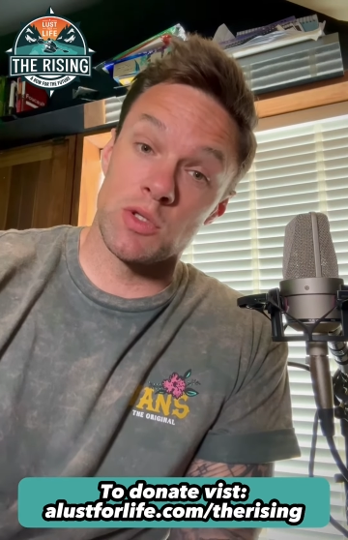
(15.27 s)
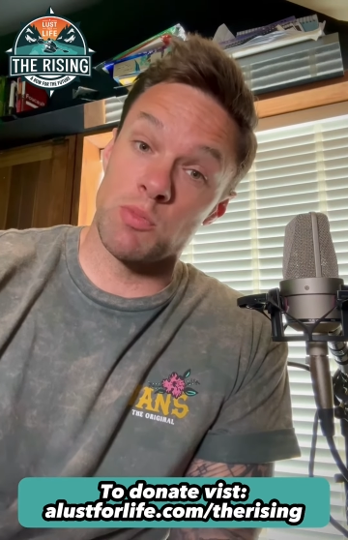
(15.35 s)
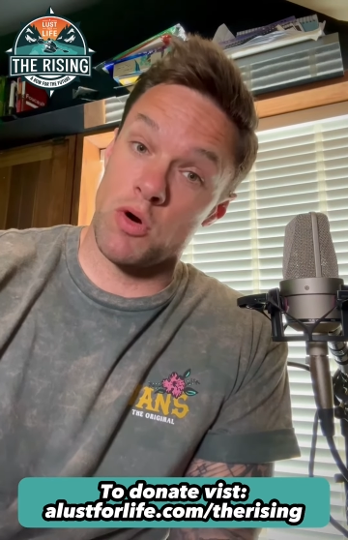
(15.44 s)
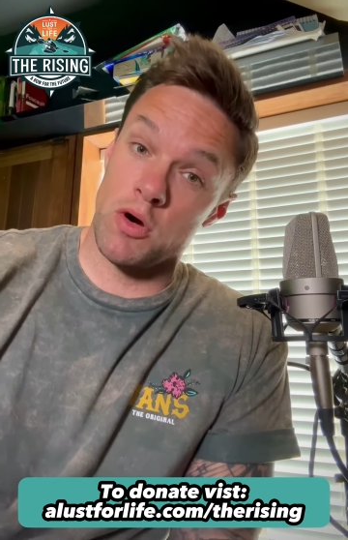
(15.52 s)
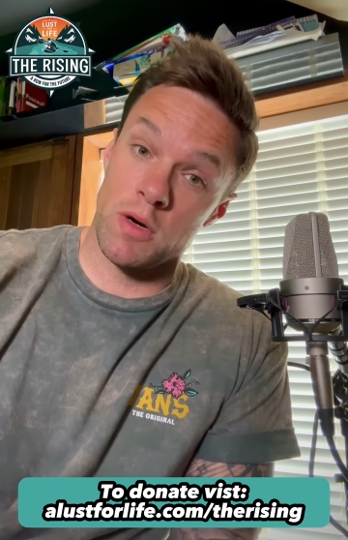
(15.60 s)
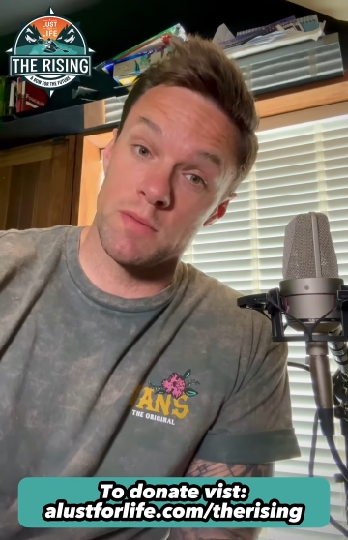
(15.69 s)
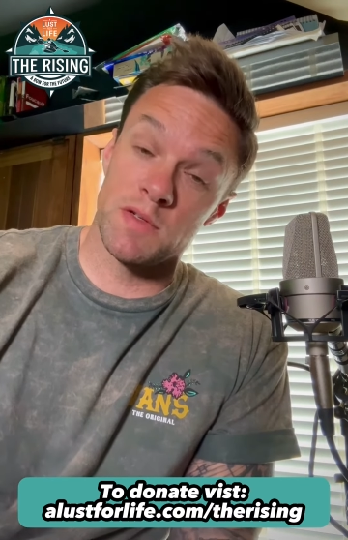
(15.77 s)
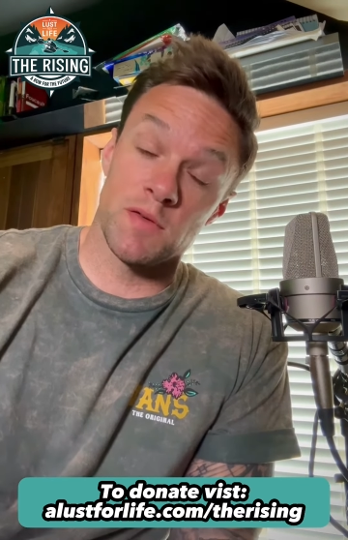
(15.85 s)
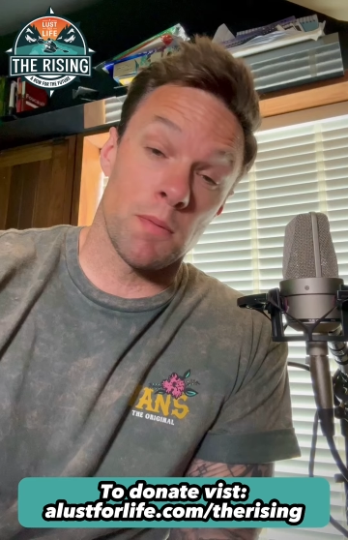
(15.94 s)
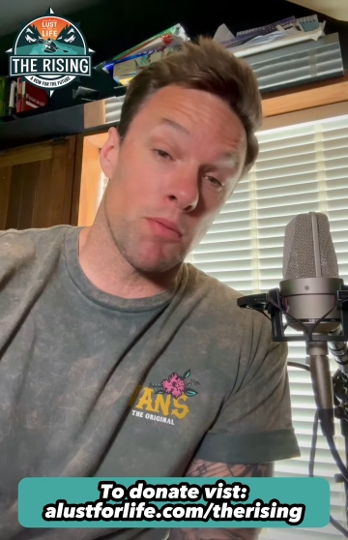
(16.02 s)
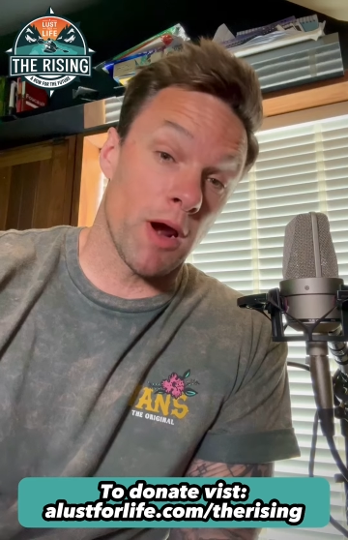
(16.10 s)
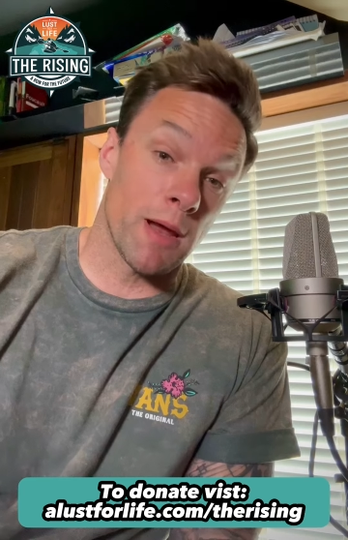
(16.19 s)
programmes for
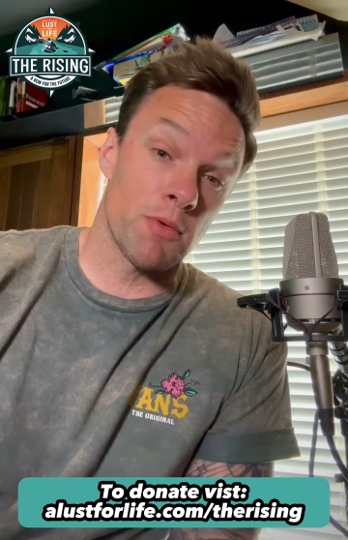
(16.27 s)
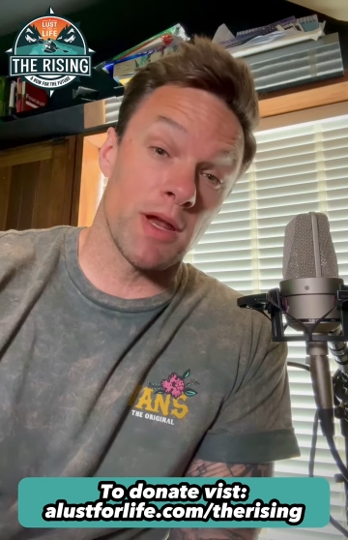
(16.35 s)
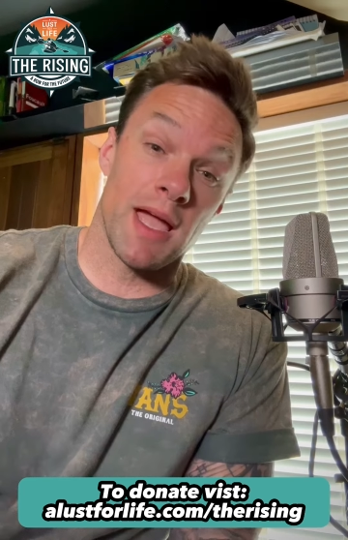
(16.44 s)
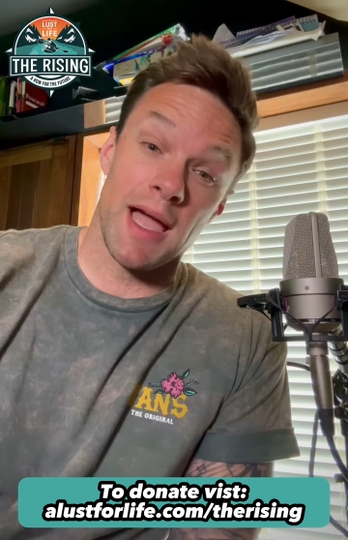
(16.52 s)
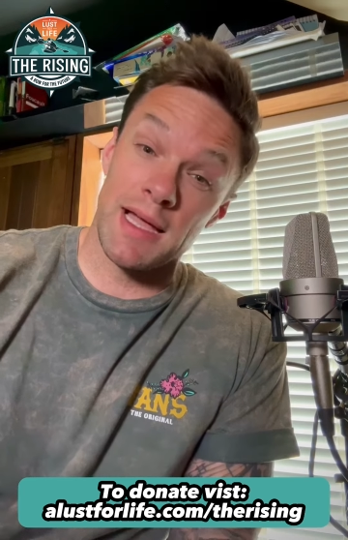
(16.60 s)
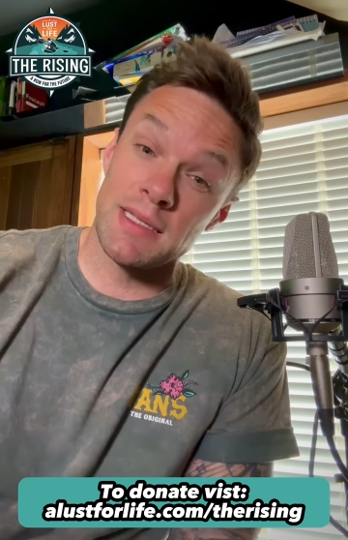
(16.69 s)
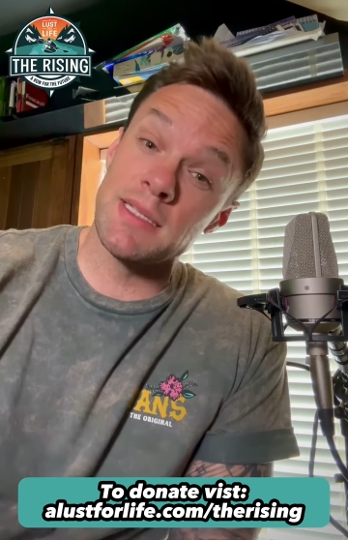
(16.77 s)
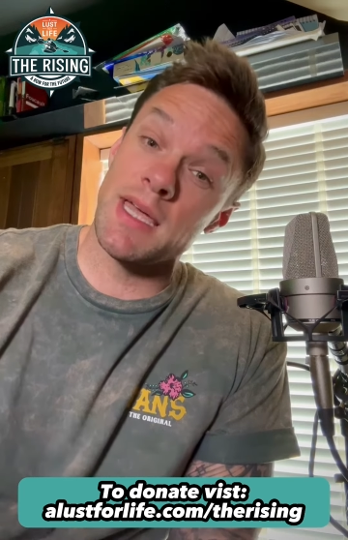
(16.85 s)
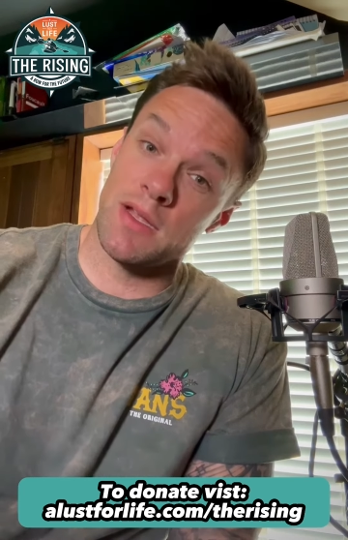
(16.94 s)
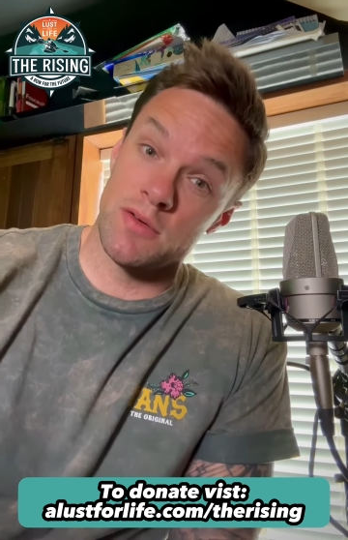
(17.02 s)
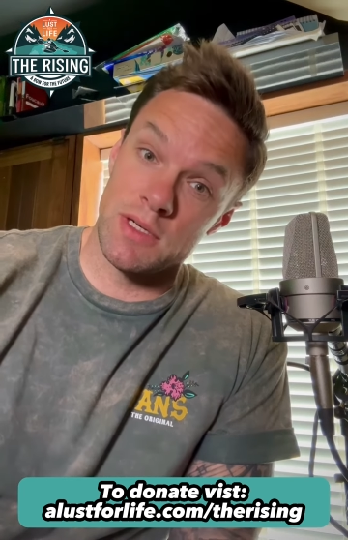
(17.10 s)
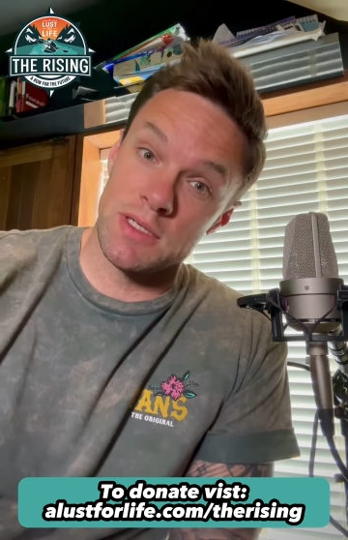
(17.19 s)
primary and
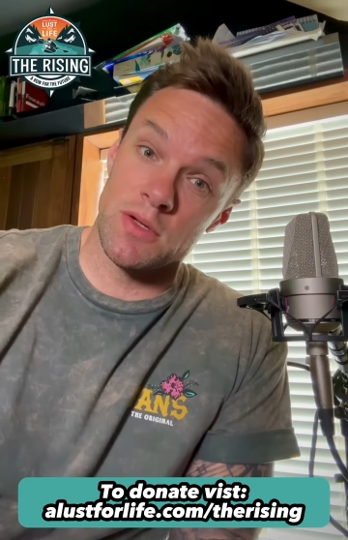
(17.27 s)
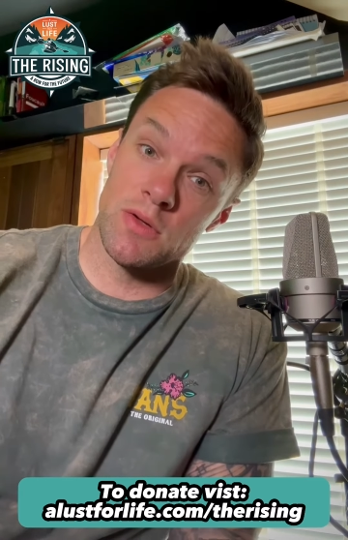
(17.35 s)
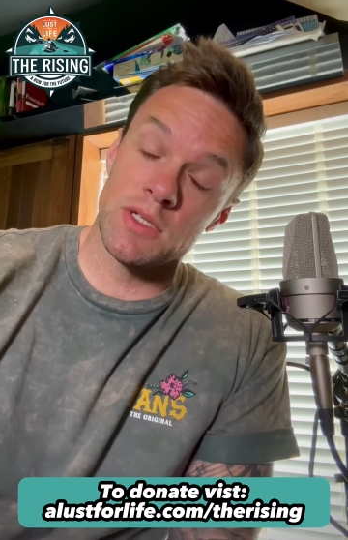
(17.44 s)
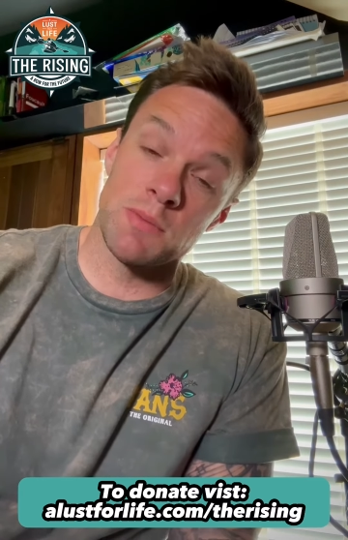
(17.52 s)
secondary schools,